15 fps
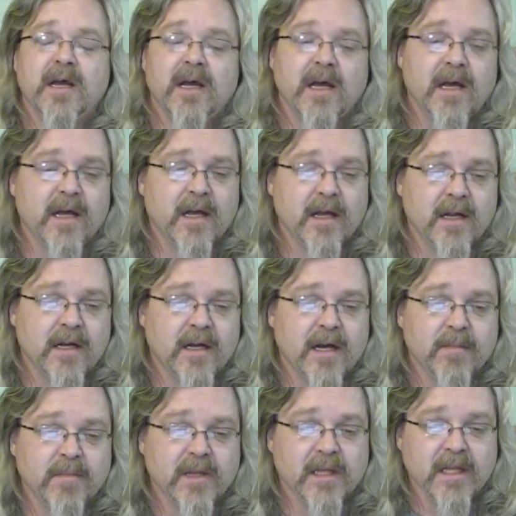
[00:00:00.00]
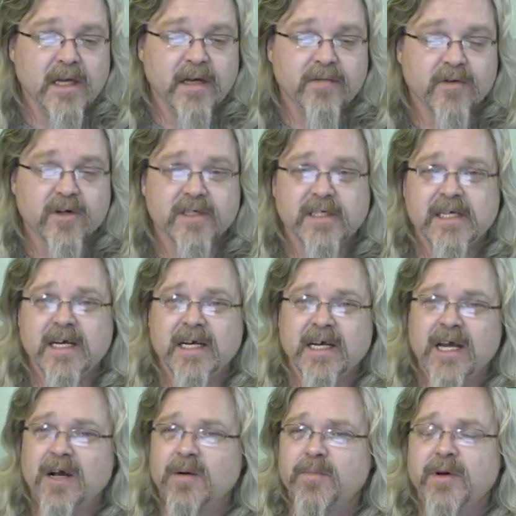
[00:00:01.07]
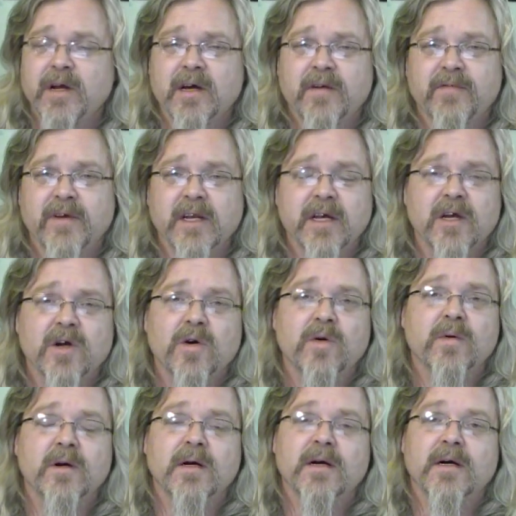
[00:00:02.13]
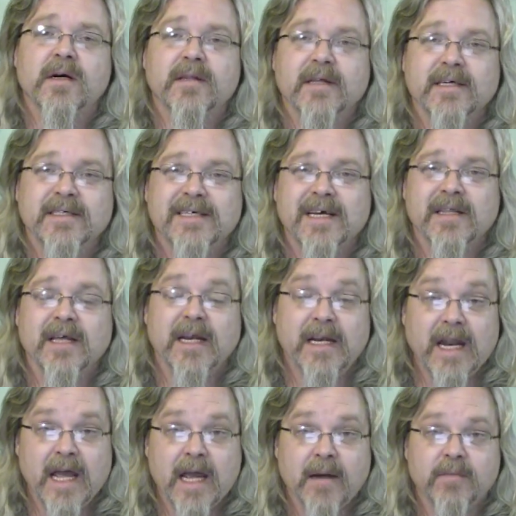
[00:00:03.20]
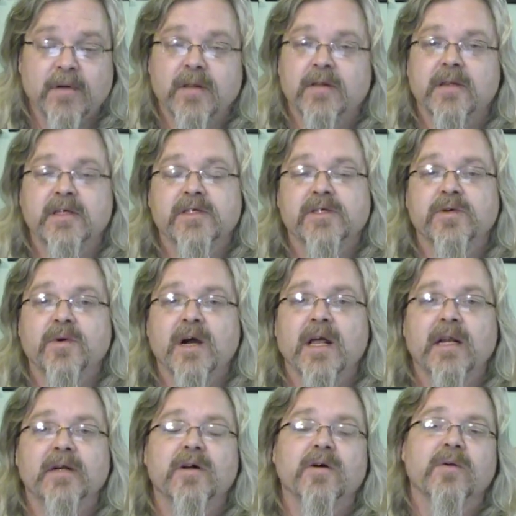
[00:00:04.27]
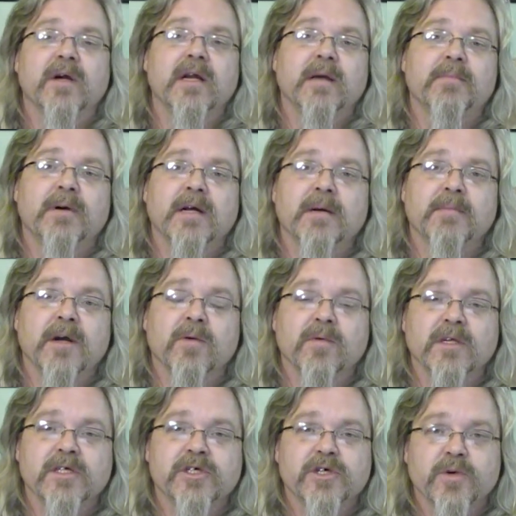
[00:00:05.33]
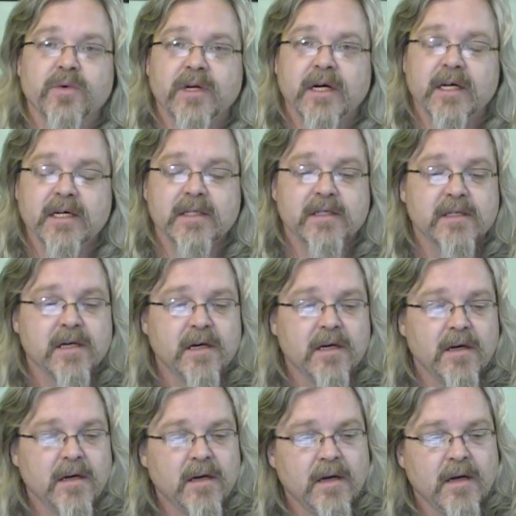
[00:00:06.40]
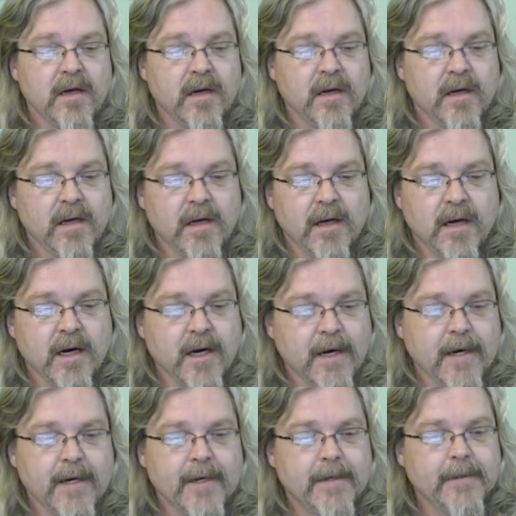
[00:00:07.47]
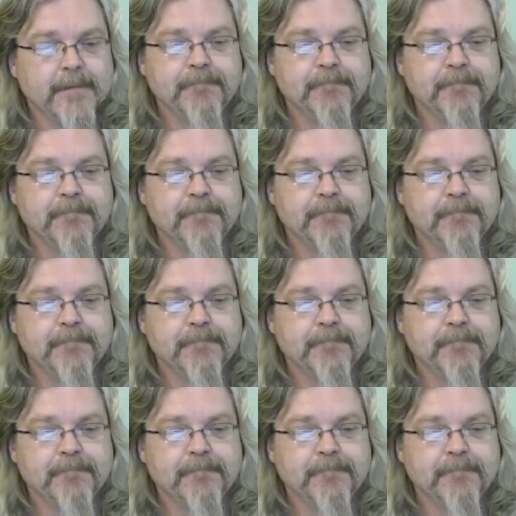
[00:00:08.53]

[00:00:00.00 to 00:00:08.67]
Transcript: And I believe Christina Garrett put out a video. Uh, they're saying they named this new island already, but I'm not really sure what it is. Uh...